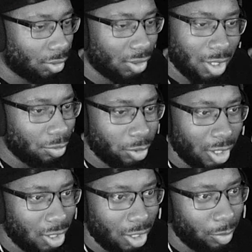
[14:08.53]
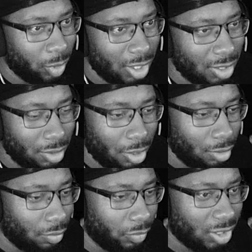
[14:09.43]
Just come join the club with us, you
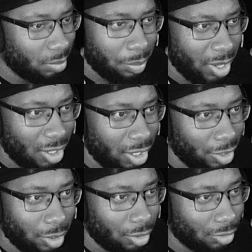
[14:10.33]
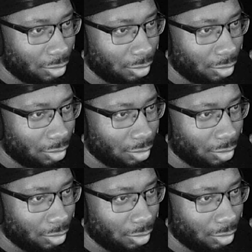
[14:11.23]
know? We just be petting deer.